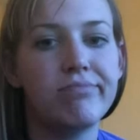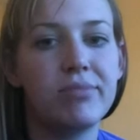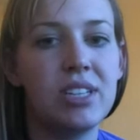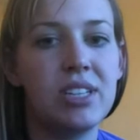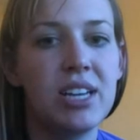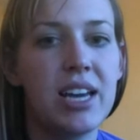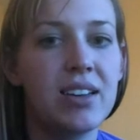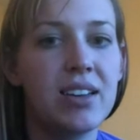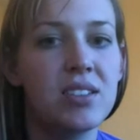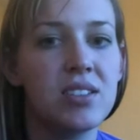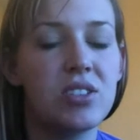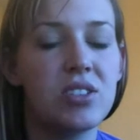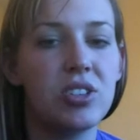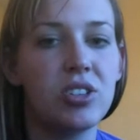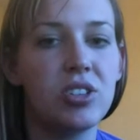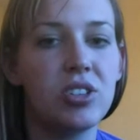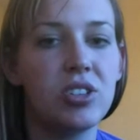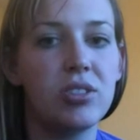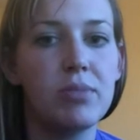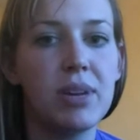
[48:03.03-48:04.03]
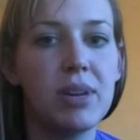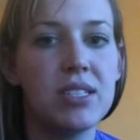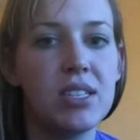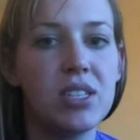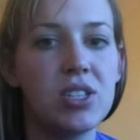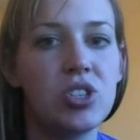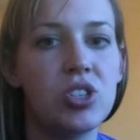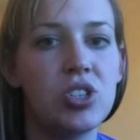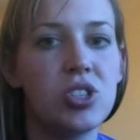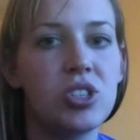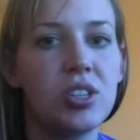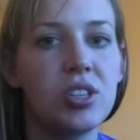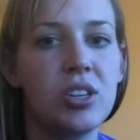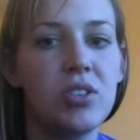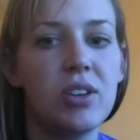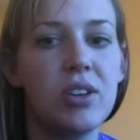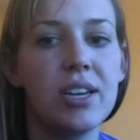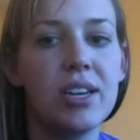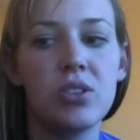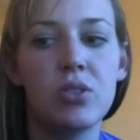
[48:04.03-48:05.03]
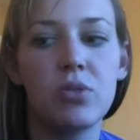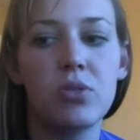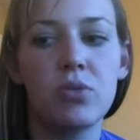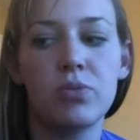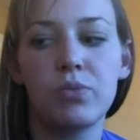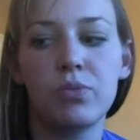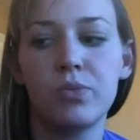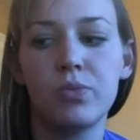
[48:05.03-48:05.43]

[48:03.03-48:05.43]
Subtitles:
text or message to let you guys know